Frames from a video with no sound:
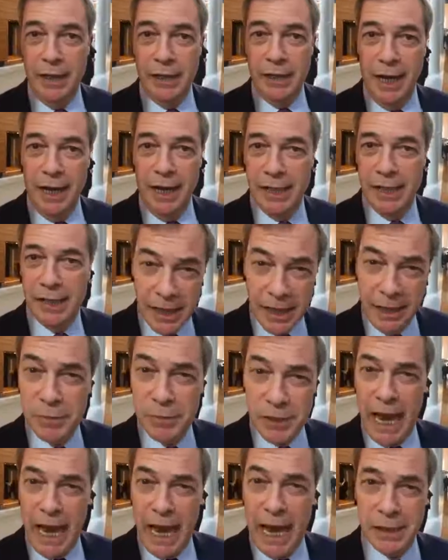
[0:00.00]
in some
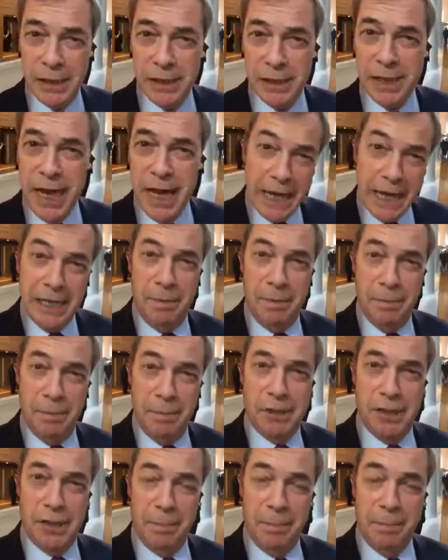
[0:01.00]
sectors
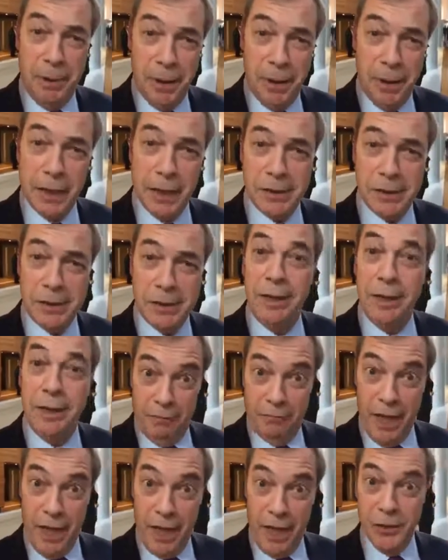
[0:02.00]
80% plus
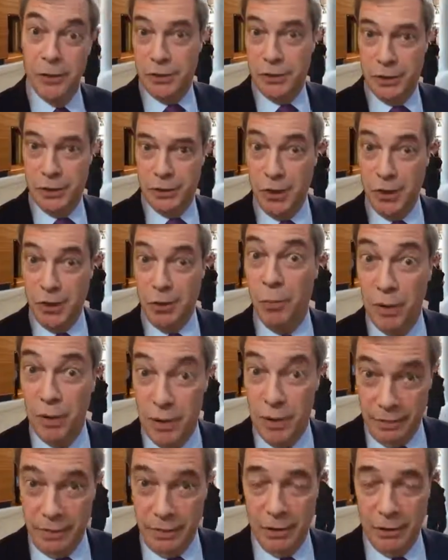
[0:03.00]
of their goods are sold
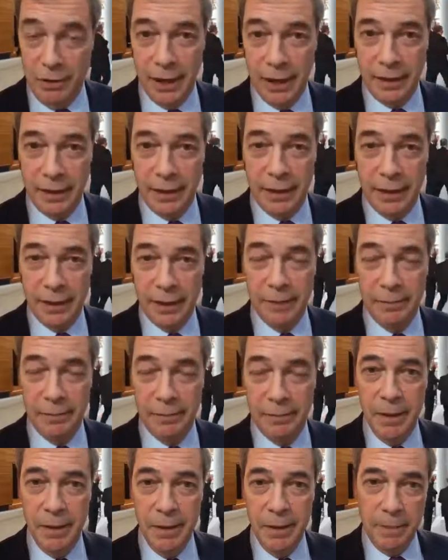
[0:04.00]
within the United Kingdom,
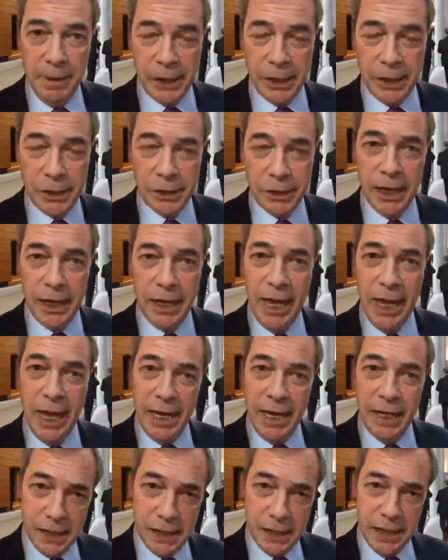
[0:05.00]
but actually
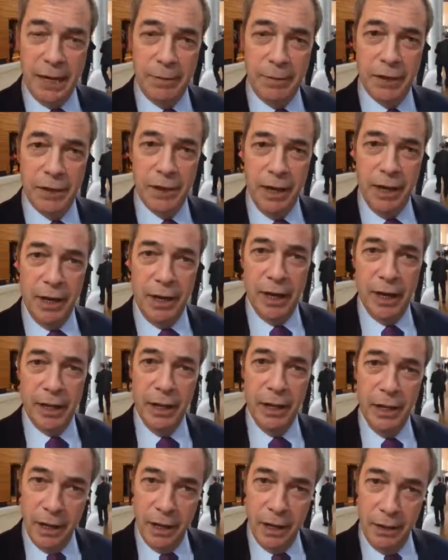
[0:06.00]
he's sticking with the line
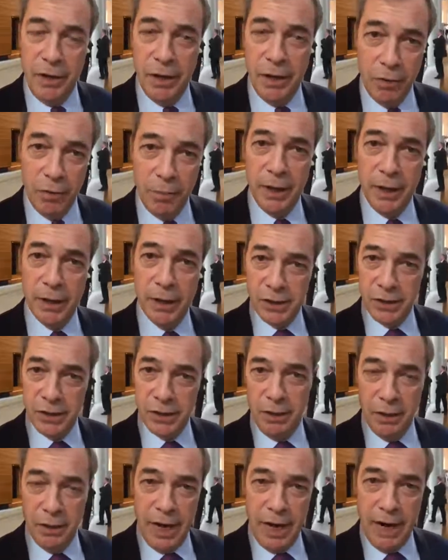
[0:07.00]
of European
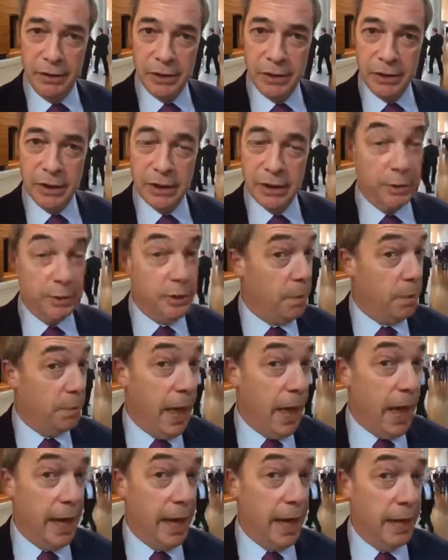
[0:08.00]
solidarity. So he's
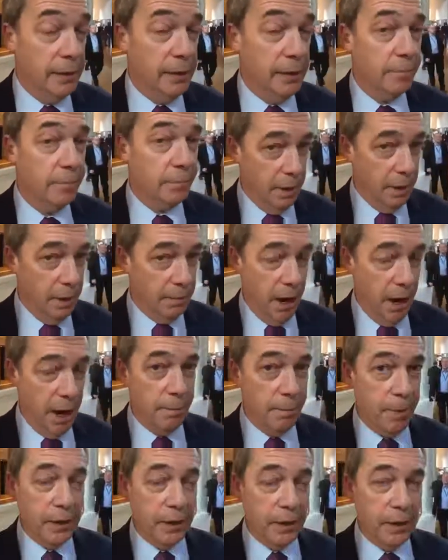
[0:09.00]
prepared, in my
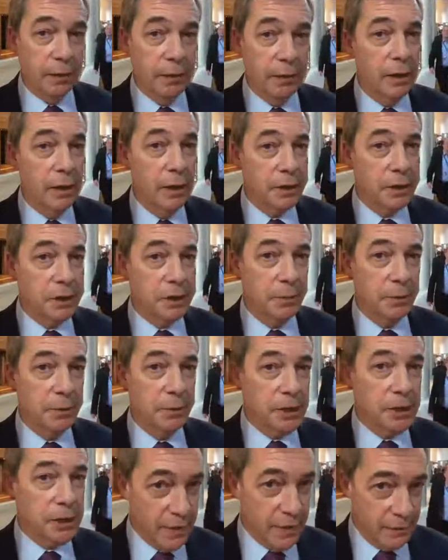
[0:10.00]
opinion, to put
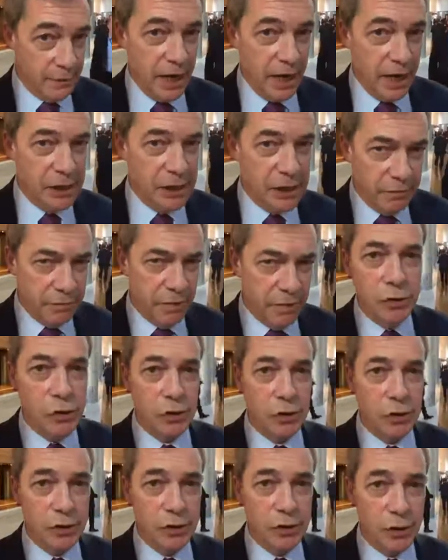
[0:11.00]
his
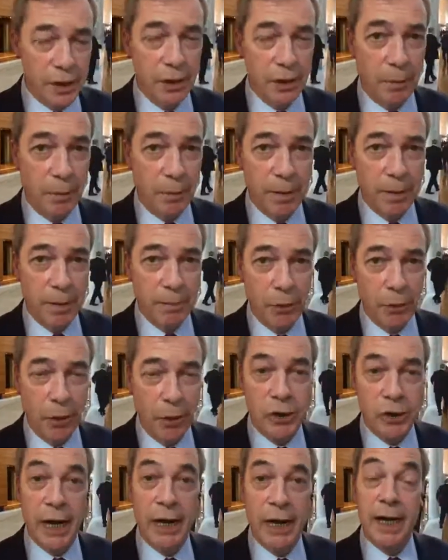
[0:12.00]
devotion to the European
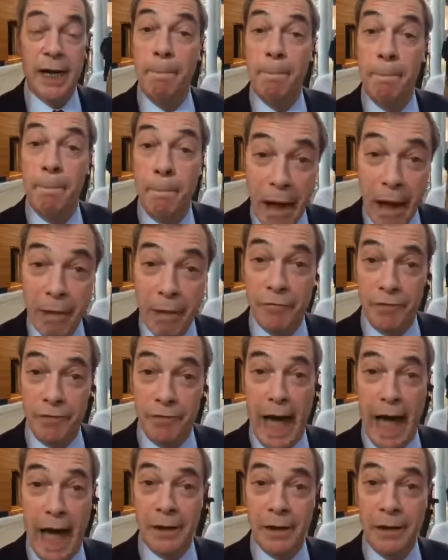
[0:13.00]
project above
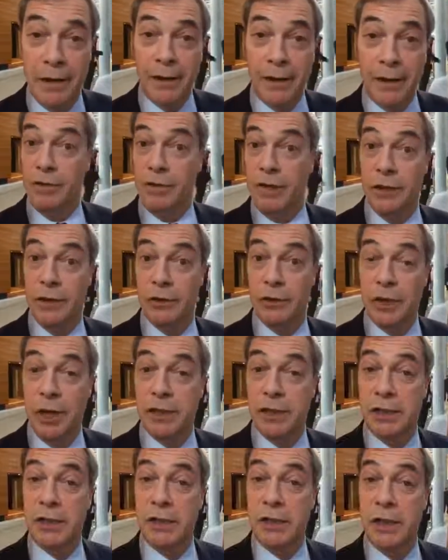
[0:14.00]
that of the
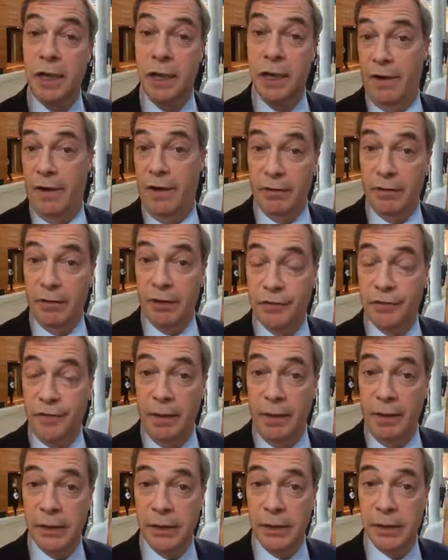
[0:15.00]
interests of Irish
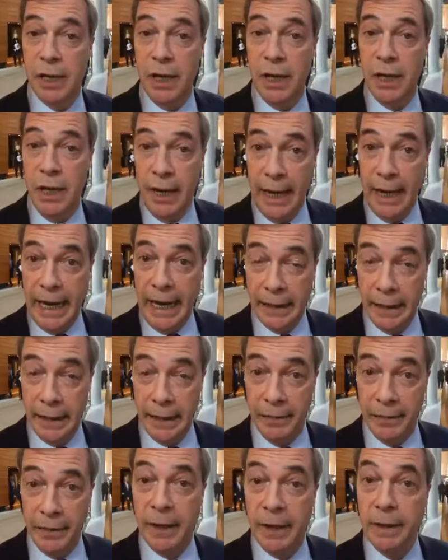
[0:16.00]
farmers and
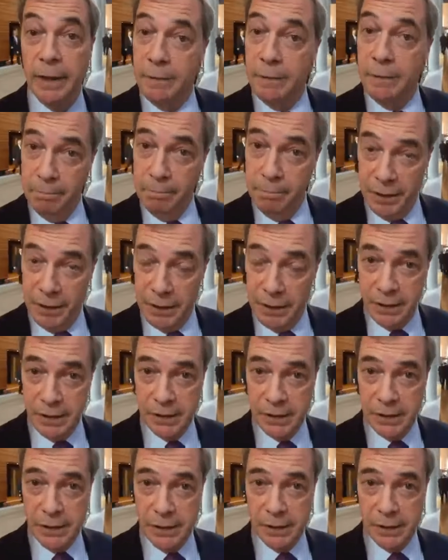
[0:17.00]
other
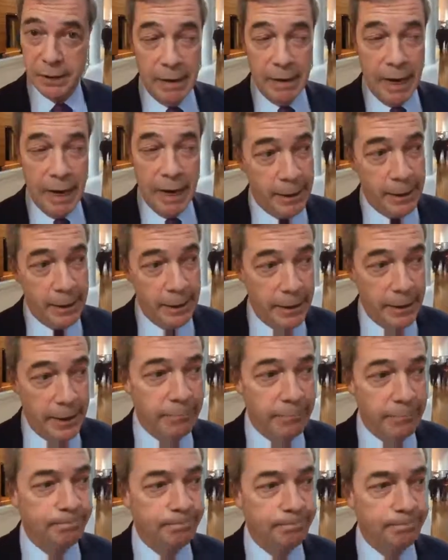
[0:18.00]
businesses. And I
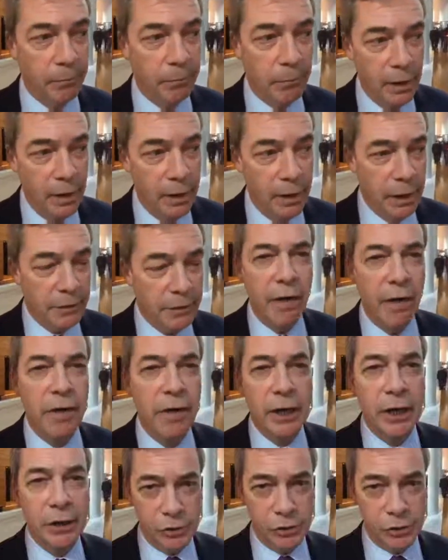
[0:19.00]
think it's
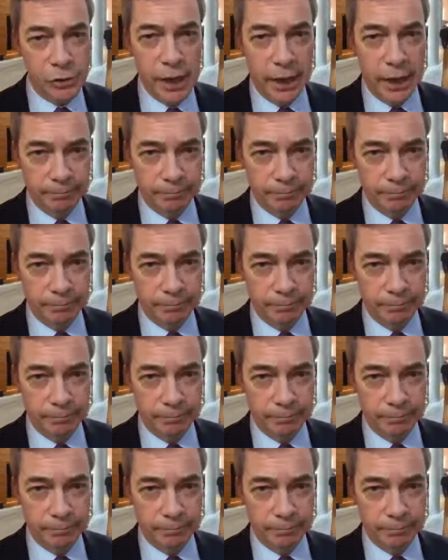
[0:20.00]
very interesting.